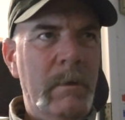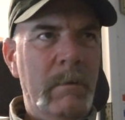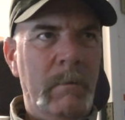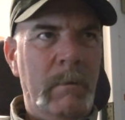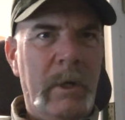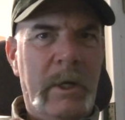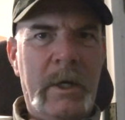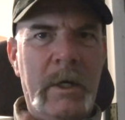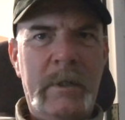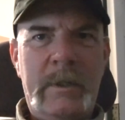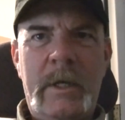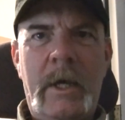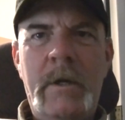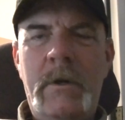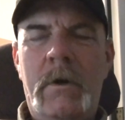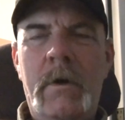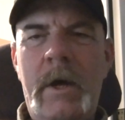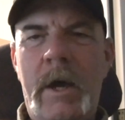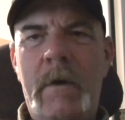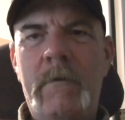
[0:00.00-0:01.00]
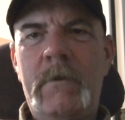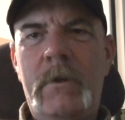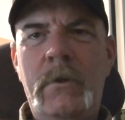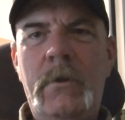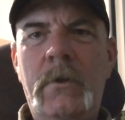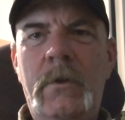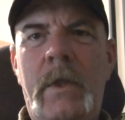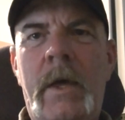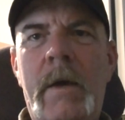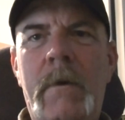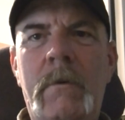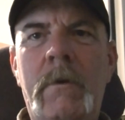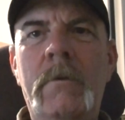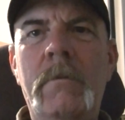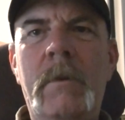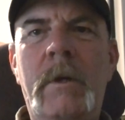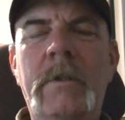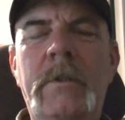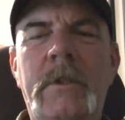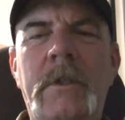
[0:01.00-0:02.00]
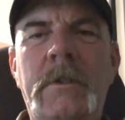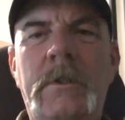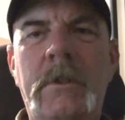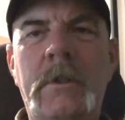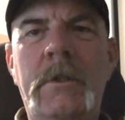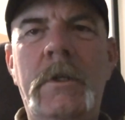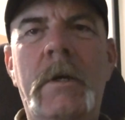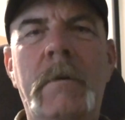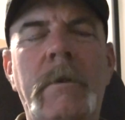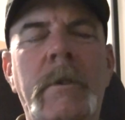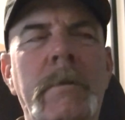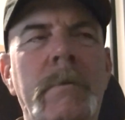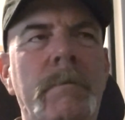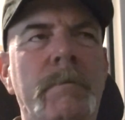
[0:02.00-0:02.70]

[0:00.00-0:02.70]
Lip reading: because I don't have to do that with my CCW.